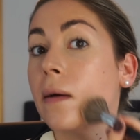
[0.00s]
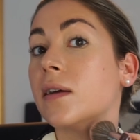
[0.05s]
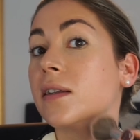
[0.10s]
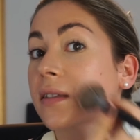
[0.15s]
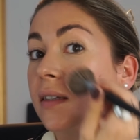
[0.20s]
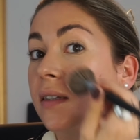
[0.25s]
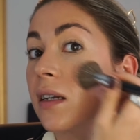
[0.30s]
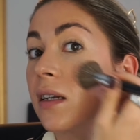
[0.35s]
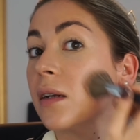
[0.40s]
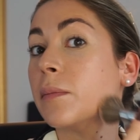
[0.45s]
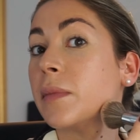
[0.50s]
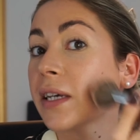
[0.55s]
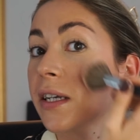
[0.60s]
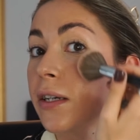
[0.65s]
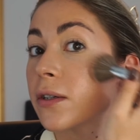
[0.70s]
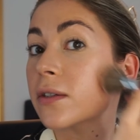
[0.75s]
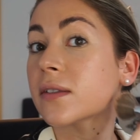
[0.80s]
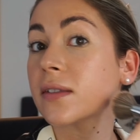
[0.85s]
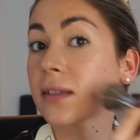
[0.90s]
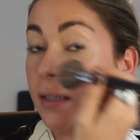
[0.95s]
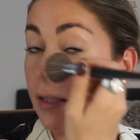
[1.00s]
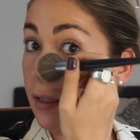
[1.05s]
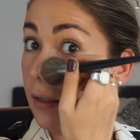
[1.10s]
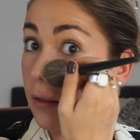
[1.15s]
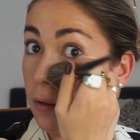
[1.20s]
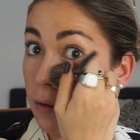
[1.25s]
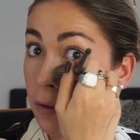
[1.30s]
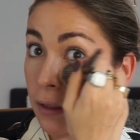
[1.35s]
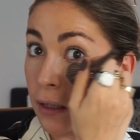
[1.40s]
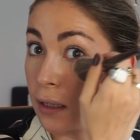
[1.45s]
It's gonna make your
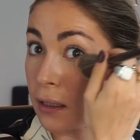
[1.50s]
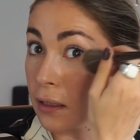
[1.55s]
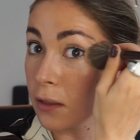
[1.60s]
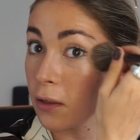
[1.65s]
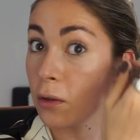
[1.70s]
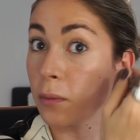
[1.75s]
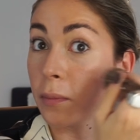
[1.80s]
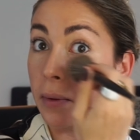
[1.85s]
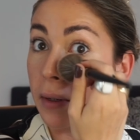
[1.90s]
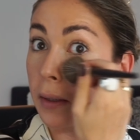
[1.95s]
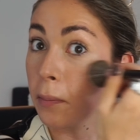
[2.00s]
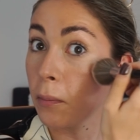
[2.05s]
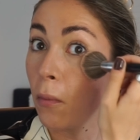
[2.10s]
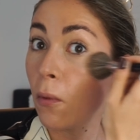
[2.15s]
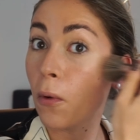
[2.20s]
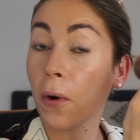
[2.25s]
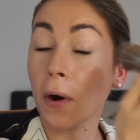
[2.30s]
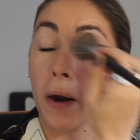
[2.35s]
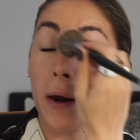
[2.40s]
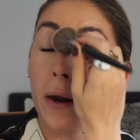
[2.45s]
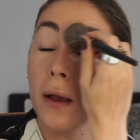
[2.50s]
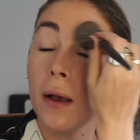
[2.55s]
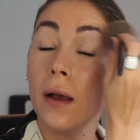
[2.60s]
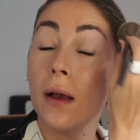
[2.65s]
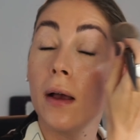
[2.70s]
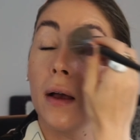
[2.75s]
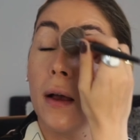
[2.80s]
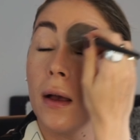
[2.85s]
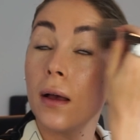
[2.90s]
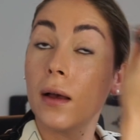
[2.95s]
skin look a little bit more
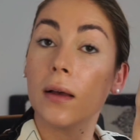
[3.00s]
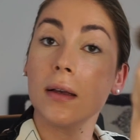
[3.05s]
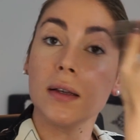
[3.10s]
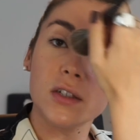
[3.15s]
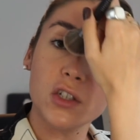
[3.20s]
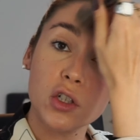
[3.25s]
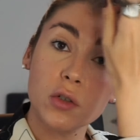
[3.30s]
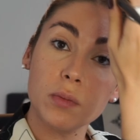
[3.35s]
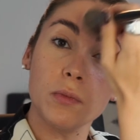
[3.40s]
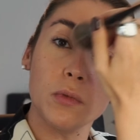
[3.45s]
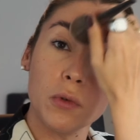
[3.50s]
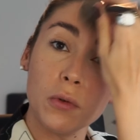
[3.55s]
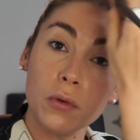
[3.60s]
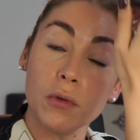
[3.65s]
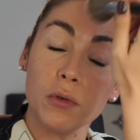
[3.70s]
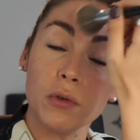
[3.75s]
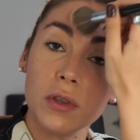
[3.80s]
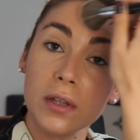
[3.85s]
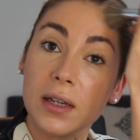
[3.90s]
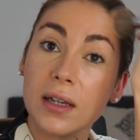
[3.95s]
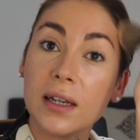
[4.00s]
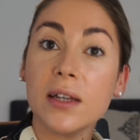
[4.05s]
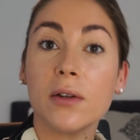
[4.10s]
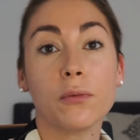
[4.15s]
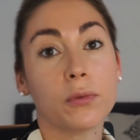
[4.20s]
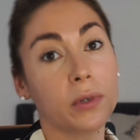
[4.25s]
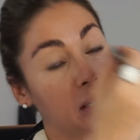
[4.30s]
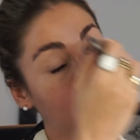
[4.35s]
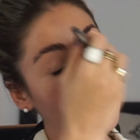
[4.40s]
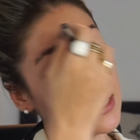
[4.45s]
smooth
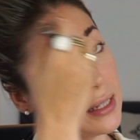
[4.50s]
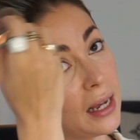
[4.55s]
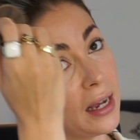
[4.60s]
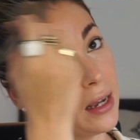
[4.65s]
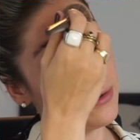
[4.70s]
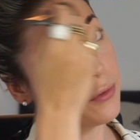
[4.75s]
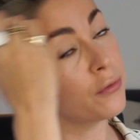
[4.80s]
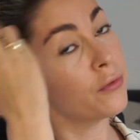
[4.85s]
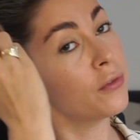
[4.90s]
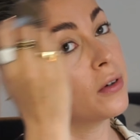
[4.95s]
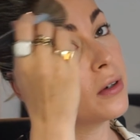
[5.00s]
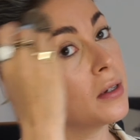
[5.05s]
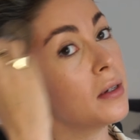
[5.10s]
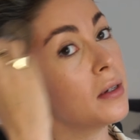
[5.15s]
in real life.